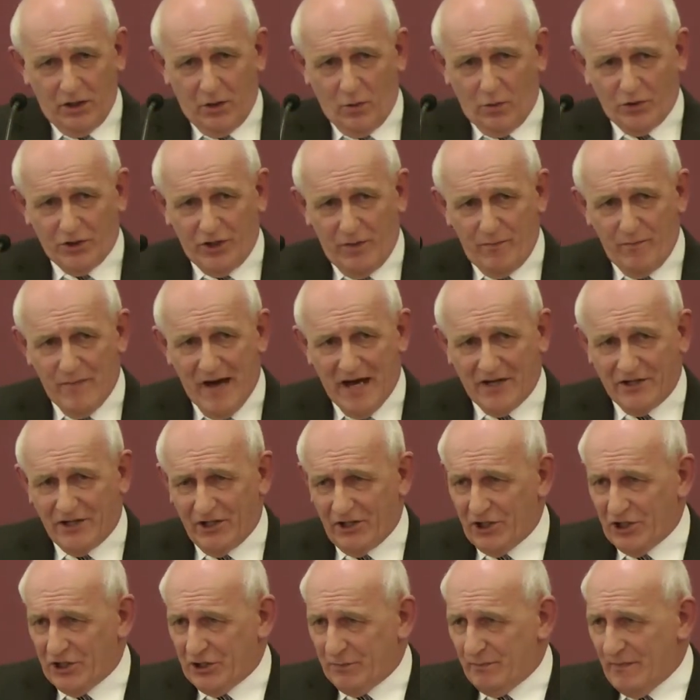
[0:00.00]
There was a
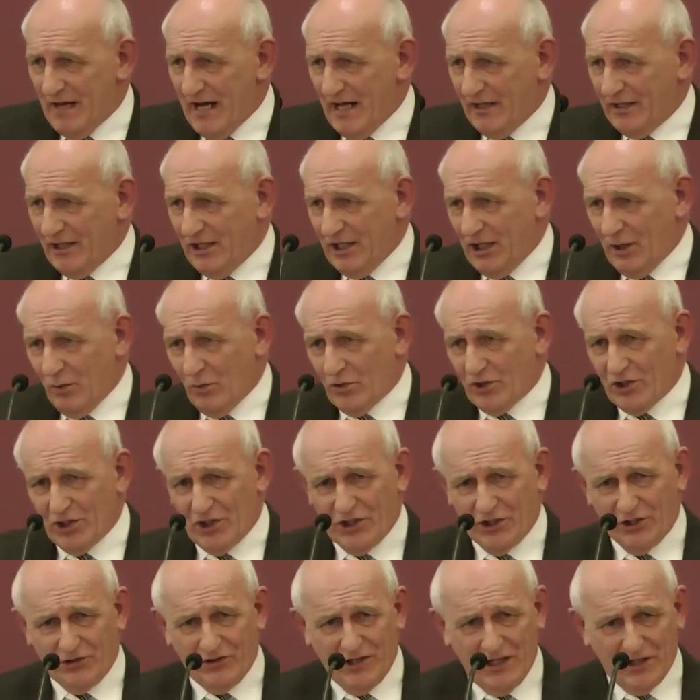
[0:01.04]
Methodist man and he was
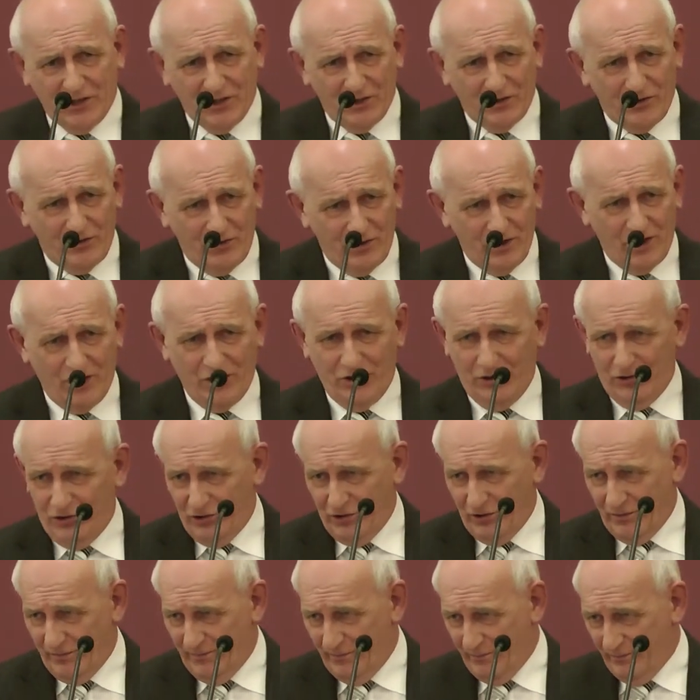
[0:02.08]
as straight as a
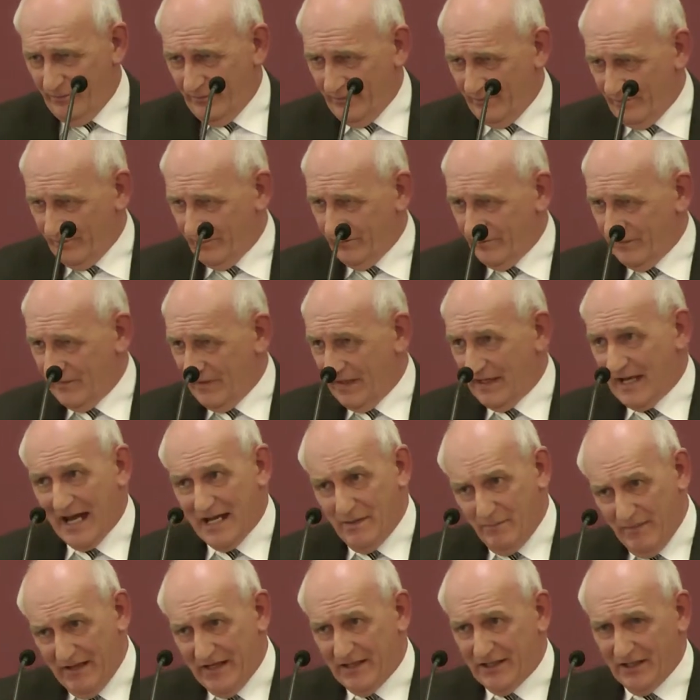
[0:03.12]
rush. And
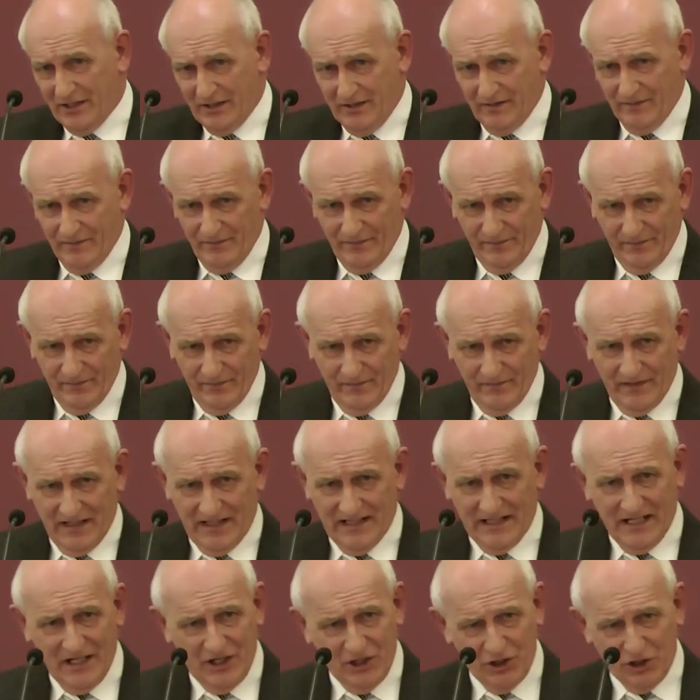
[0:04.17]
I mean it.
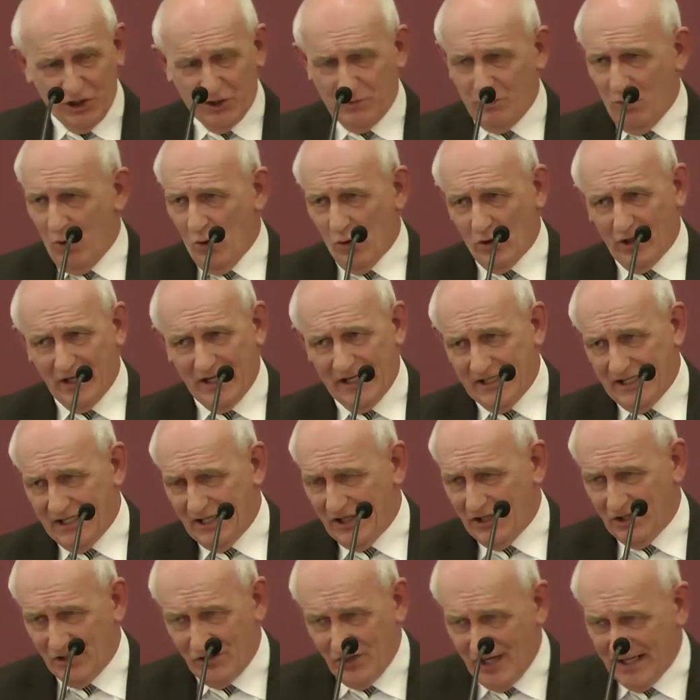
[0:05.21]
He didn't smoke, he
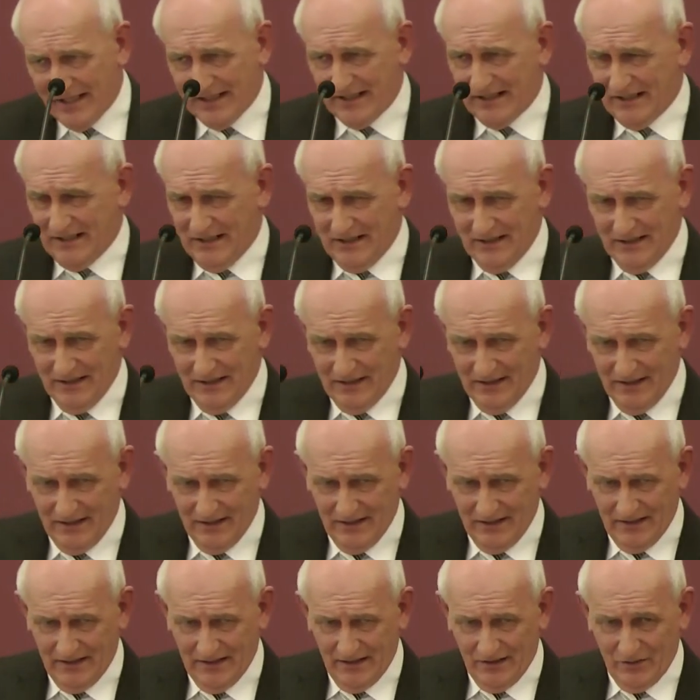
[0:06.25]
didn't drink.
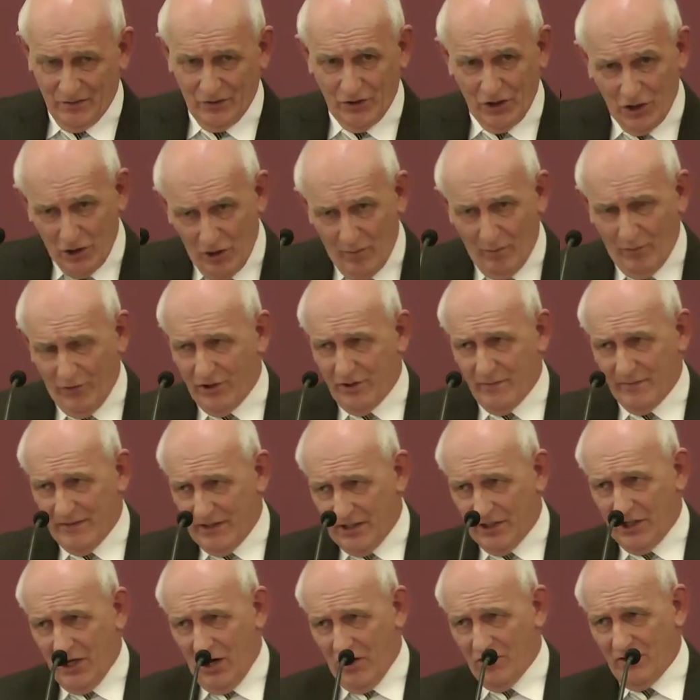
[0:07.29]
There was a number of them
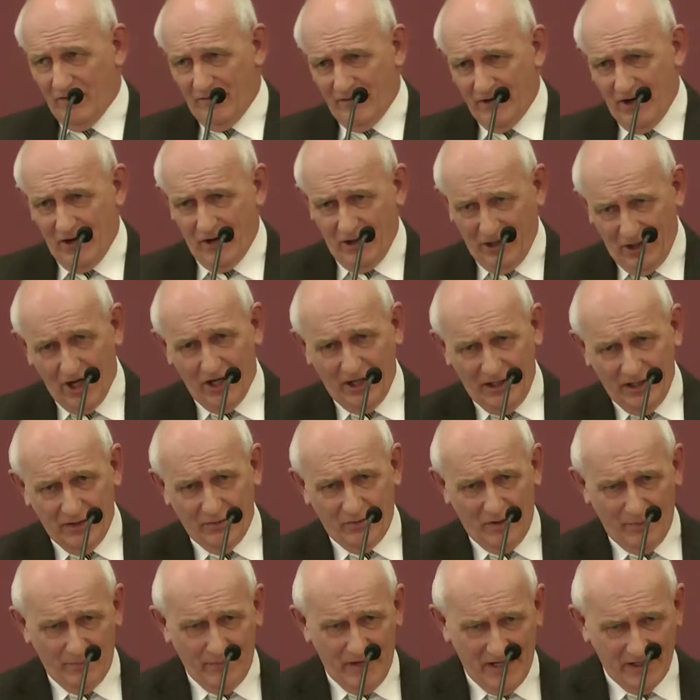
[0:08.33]
in the town of
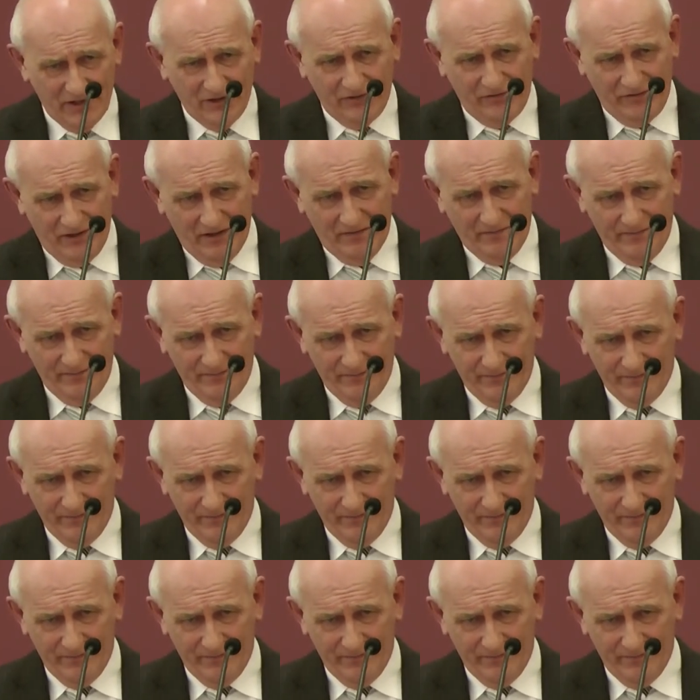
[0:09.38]
Derrigonley where Pat's from.